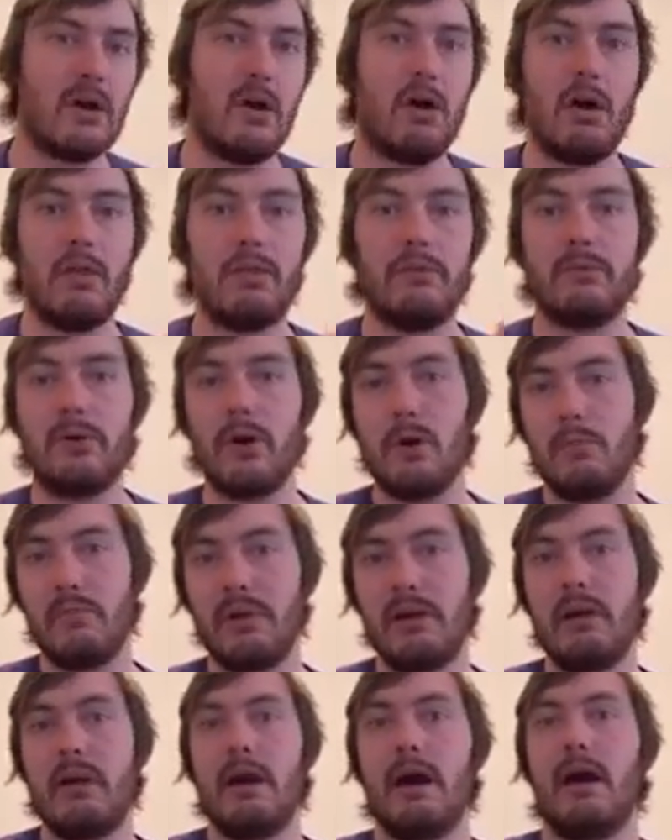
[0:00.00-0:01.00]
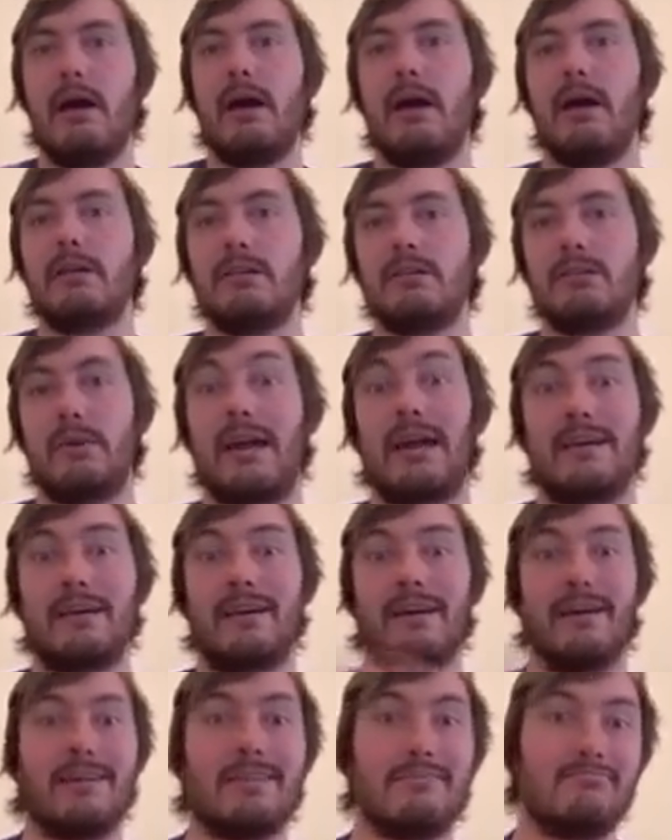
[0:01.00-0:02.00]
on the rope. So we had to
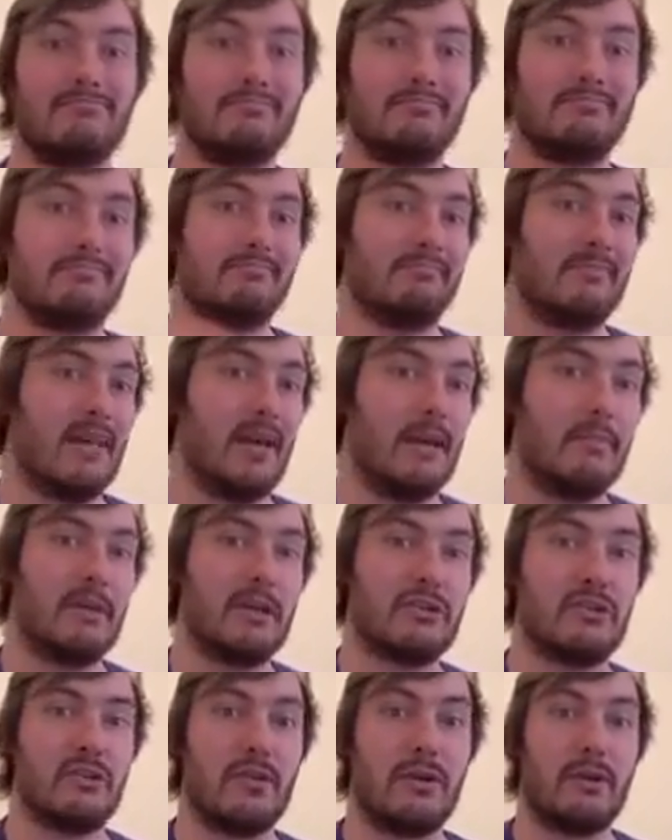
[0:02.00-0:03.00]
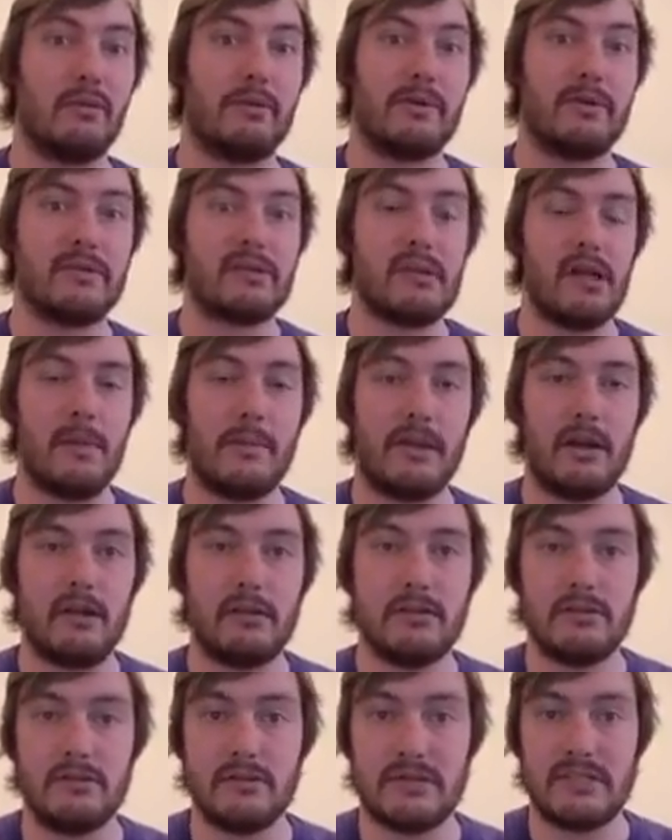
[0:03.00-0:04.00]
cut it and make sure that nobody was climbing on it
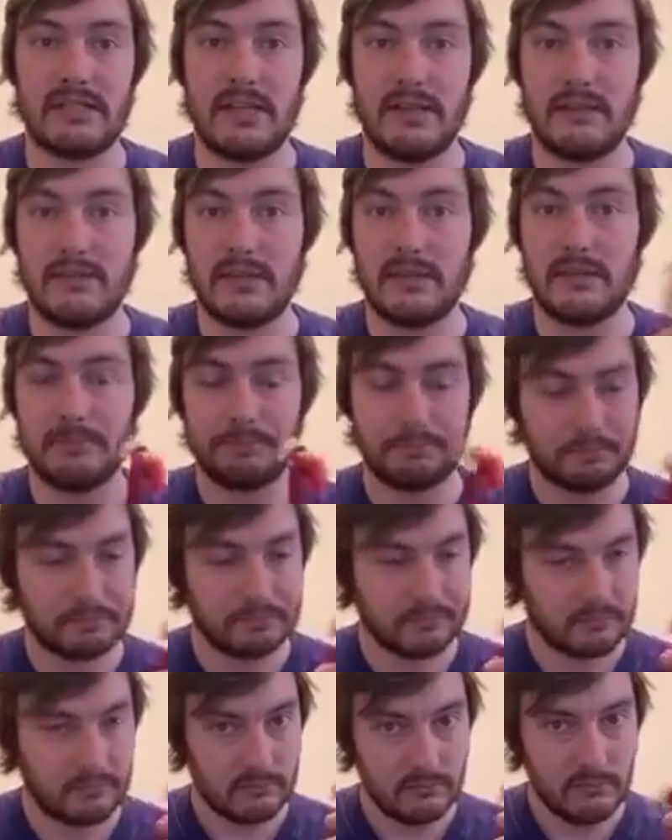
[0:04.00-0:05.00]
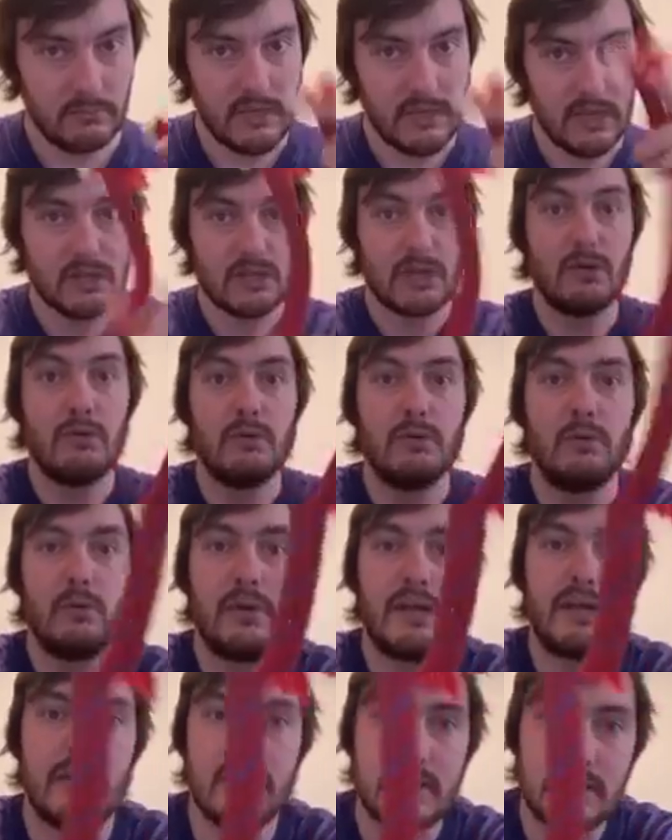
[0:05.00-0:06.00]
due to safety. So we
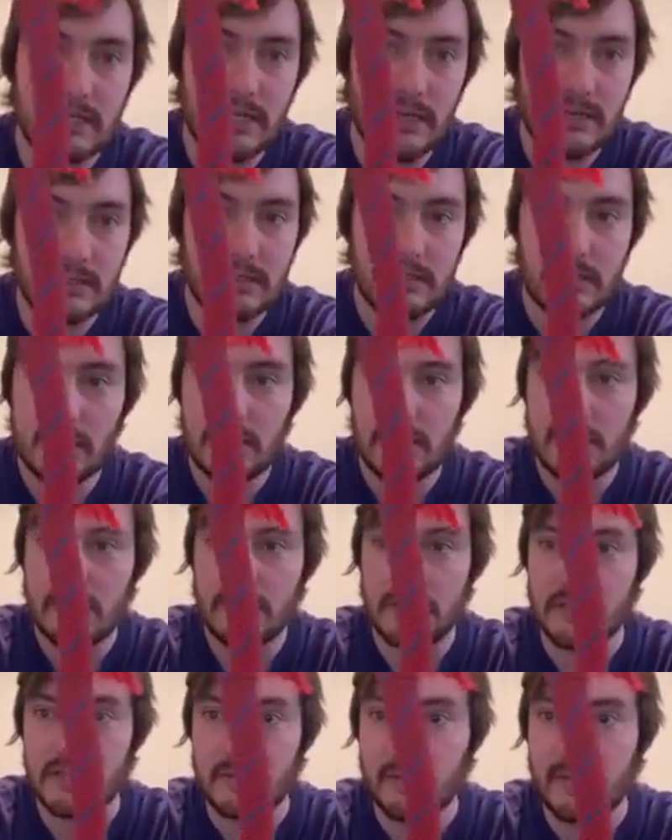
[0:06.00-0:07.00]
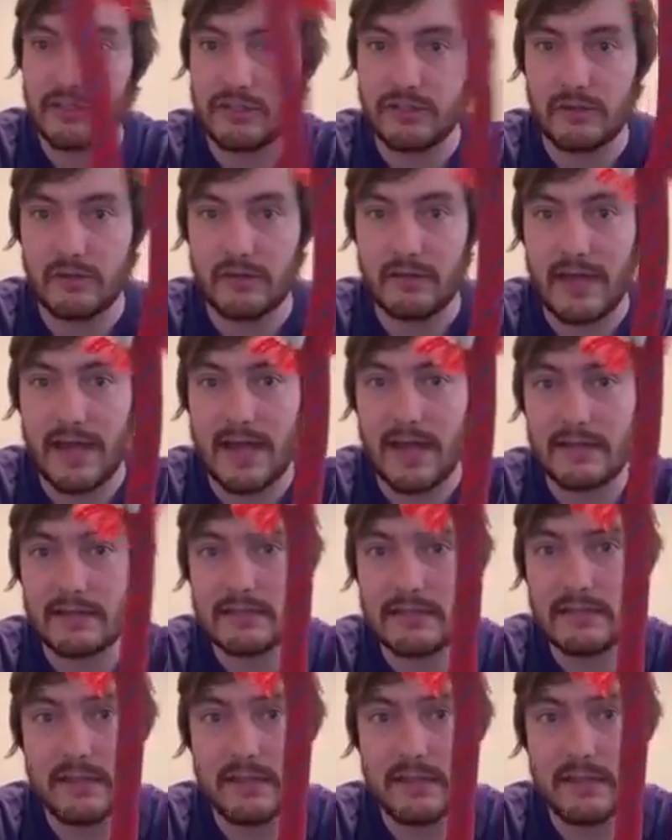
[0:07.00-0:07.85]
cut this end just to make sure that